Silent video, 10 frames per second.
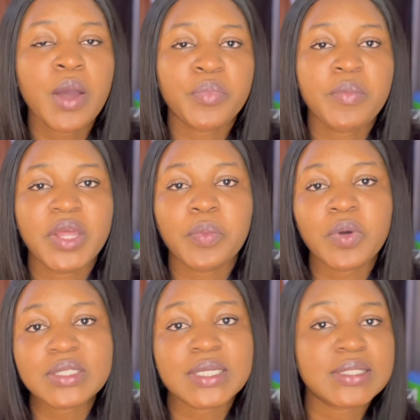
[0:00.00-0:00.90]

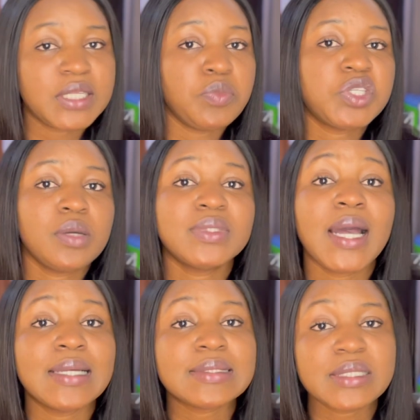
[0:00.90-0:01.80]
Premenopausal symptoms
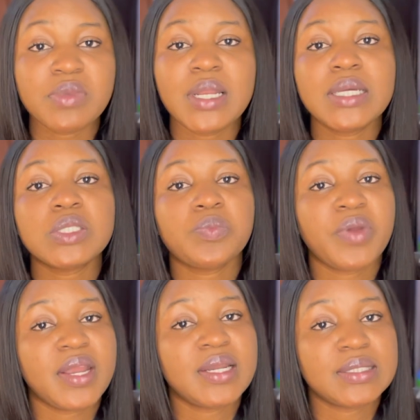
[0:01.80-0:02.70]
are similar to
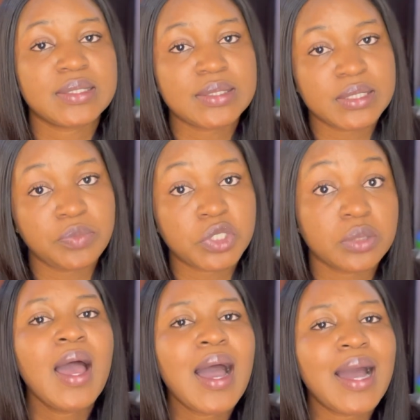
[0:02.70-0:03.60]
pregnancy
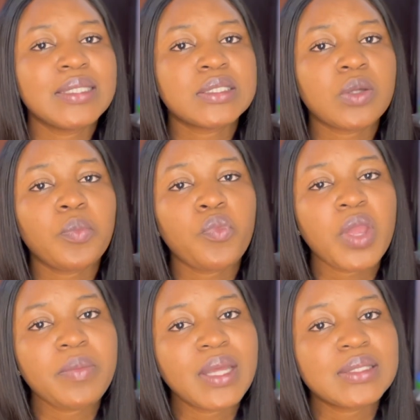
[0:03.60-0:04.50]
symptoms, and some
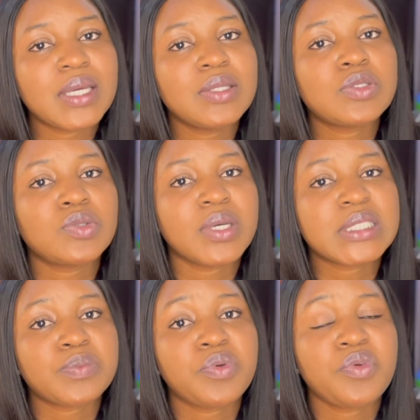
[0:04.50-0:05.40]
women tend to
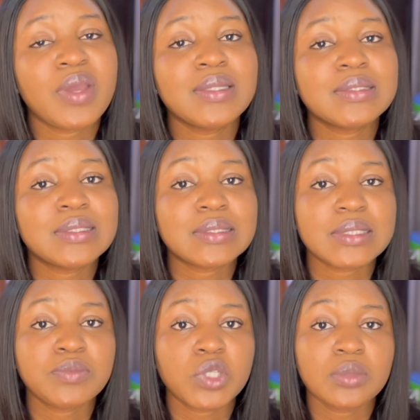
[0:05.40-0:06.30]
experience these
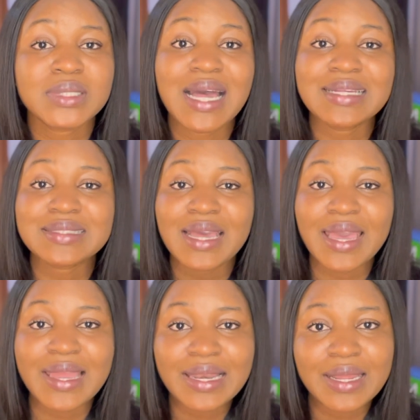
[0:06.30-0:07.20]
symptoms as
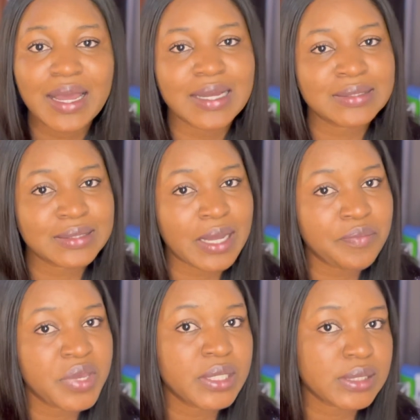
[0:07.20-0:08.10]
early as their
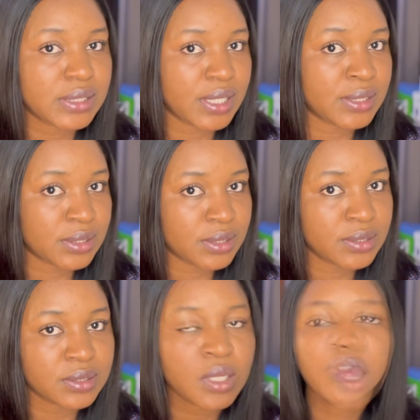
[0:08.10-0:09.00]

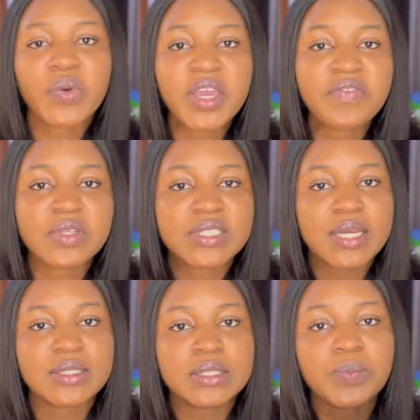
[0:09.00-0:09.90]
mid-30s. So if you
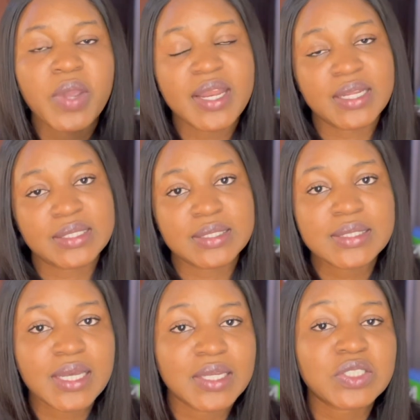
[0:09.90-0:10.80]
take this pregnancy
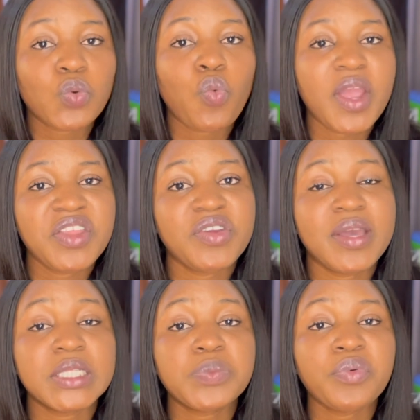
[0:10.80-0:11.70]
test when you're
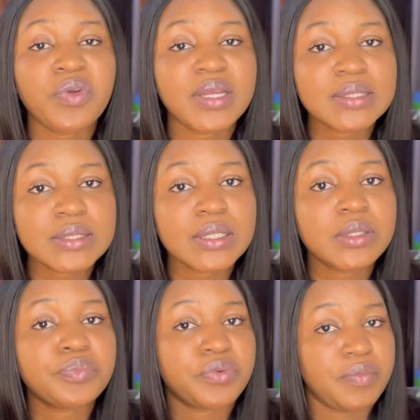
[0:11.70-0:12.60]

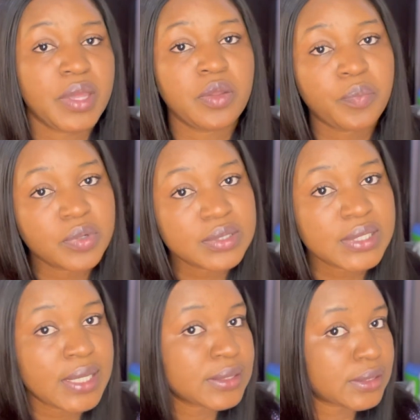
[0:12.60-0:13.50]
experiencing
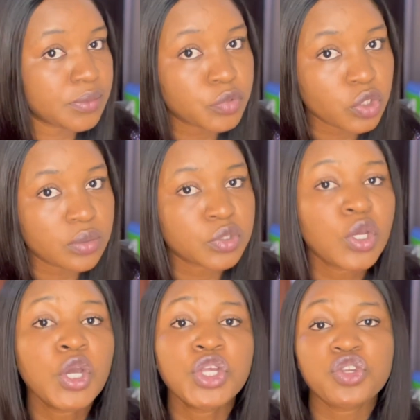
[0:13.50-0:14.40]
premenopausal symptoms,
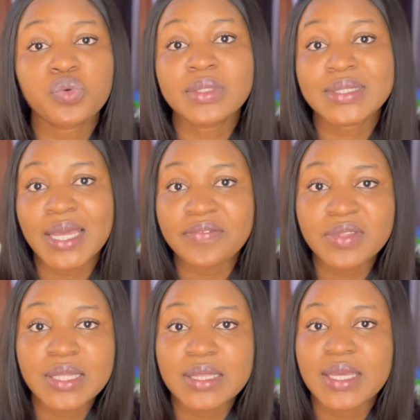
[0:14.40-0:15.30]
you will
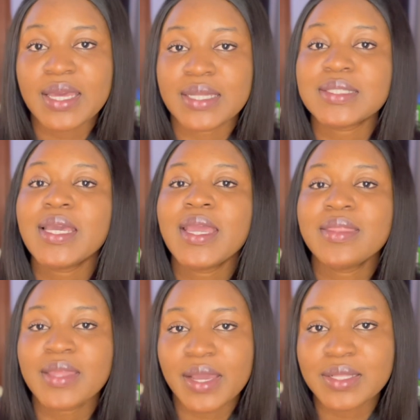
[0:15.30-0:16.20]
definitely get a
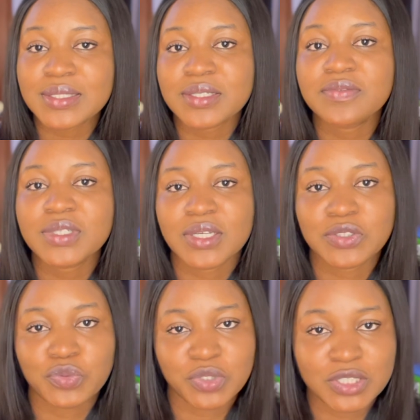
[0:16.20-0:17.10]
negative
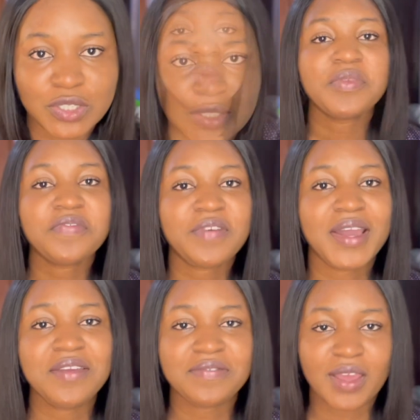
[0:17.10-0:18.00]
test result. Number
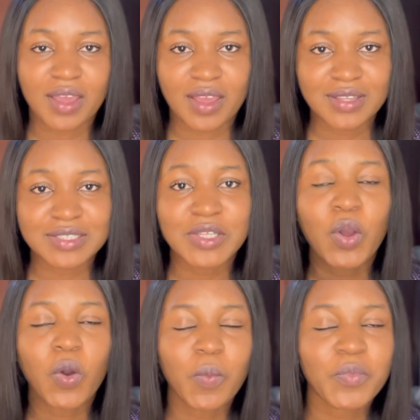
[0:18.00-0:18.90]
5 is
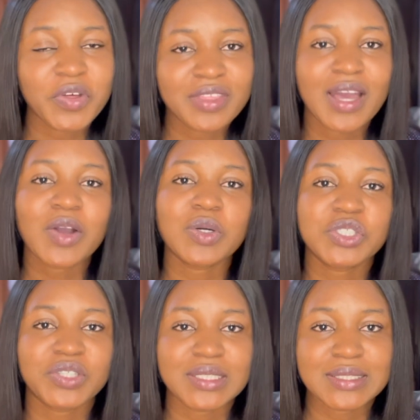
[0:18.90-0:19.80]
hormonal
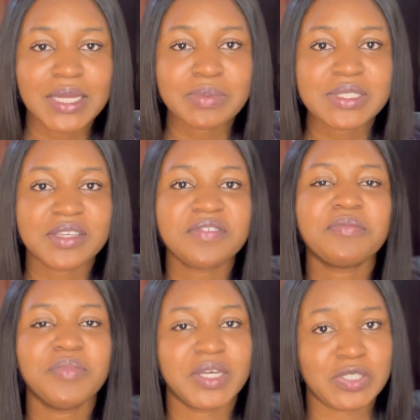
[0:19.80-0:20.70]
contraceptive
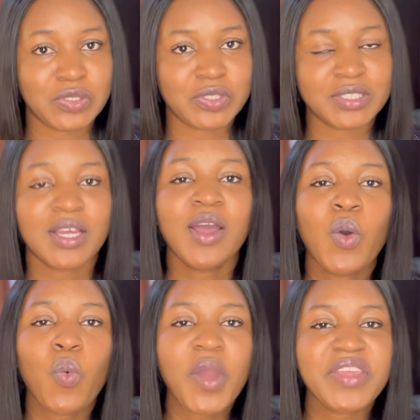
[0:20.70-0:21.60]
method.
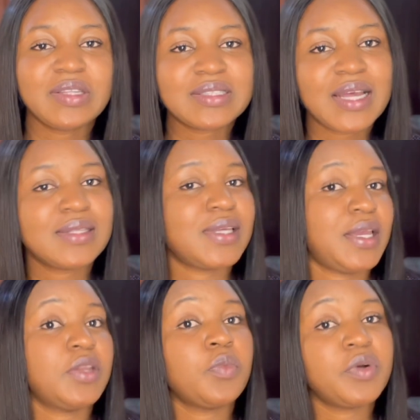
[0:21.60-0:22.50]
When you start
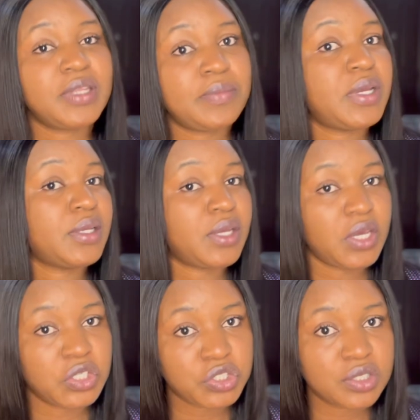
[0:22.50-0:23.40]
taking hormonal
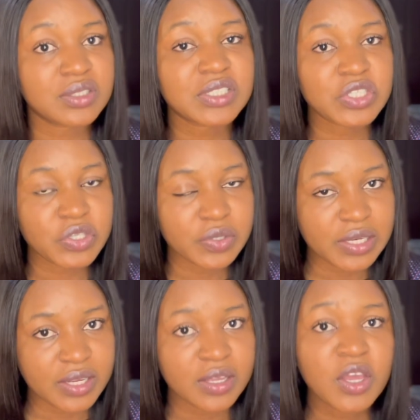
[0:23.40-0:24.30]
medications
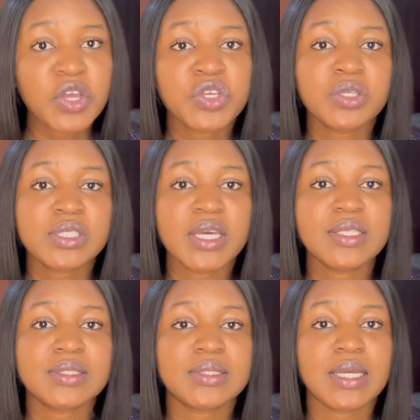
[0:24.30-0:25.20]
newly, you
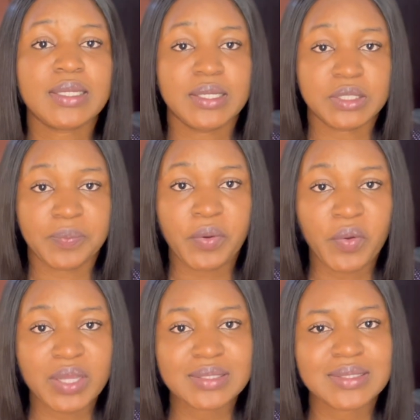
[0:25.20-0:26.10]
tend to start
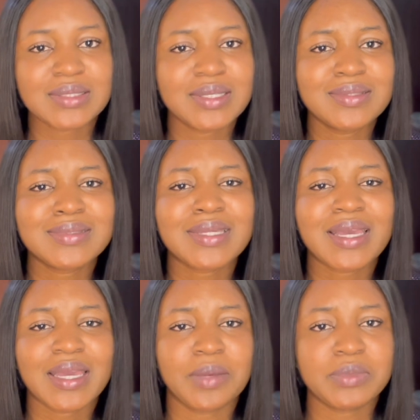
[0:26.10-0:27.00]
experiencing
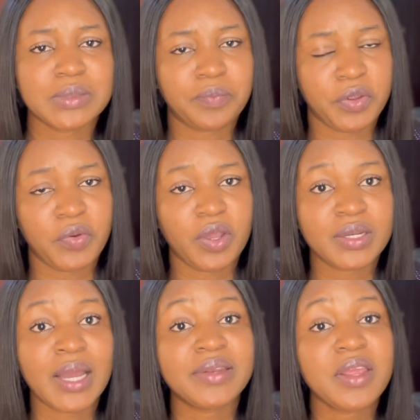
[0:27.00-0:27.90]
skipped period
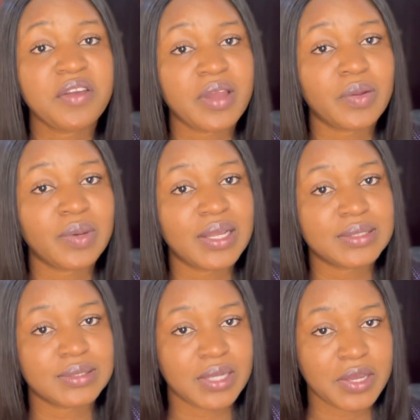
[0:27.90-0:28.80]
and irregular
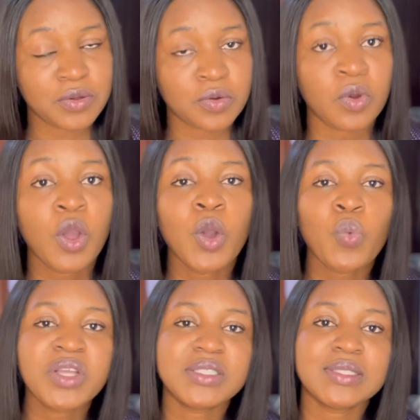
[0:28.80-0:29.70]
cycle,
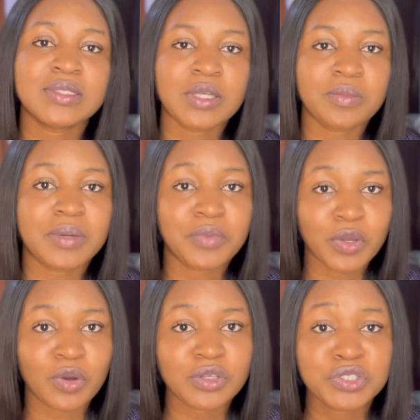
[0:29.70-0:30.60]
which is normal
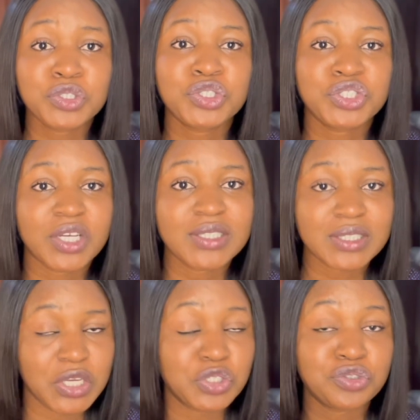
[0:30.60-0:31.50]
because you just
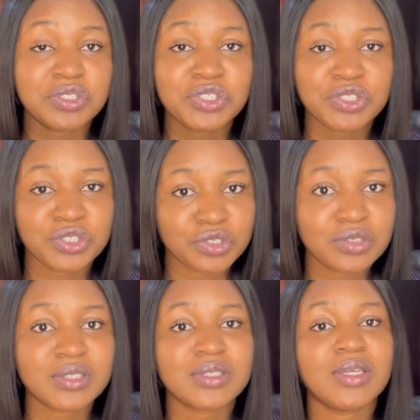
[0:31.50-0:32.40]

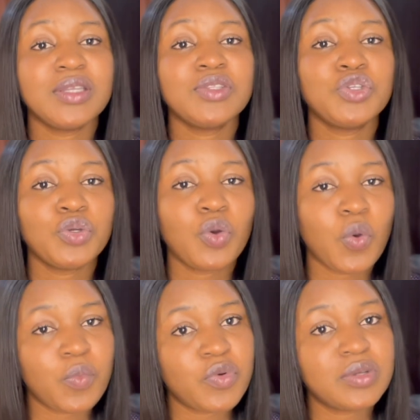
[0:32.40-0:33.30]
introduced new
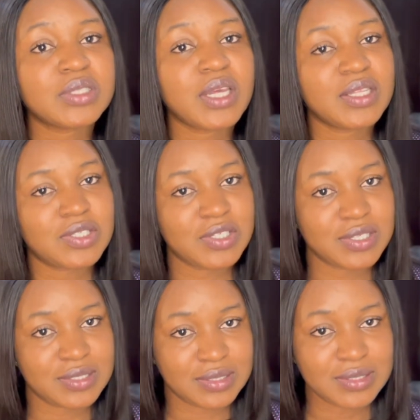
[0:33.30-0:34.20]
hormones into
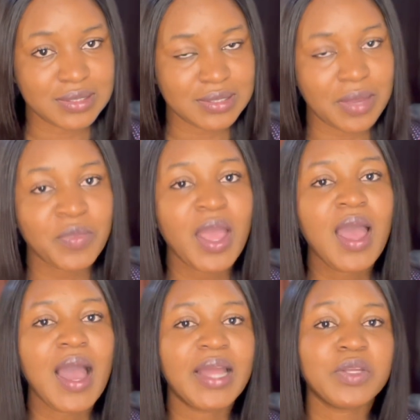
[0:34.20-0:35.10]
your system
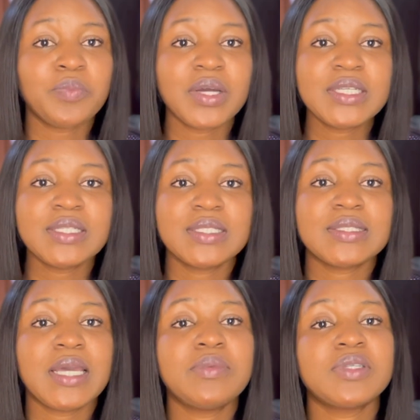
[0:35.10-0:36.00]
and your body needs
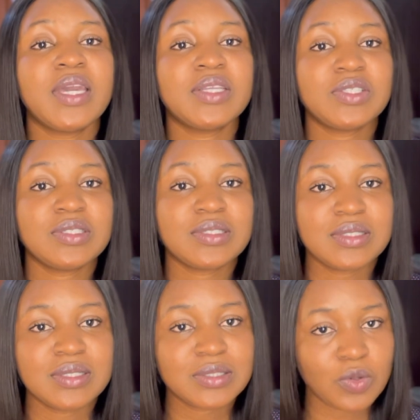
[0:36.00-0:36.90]
time to get used to
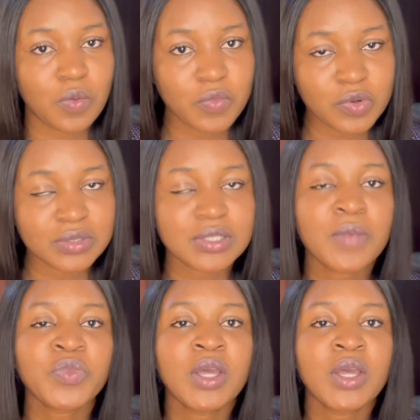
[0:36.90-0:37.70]
these hormones.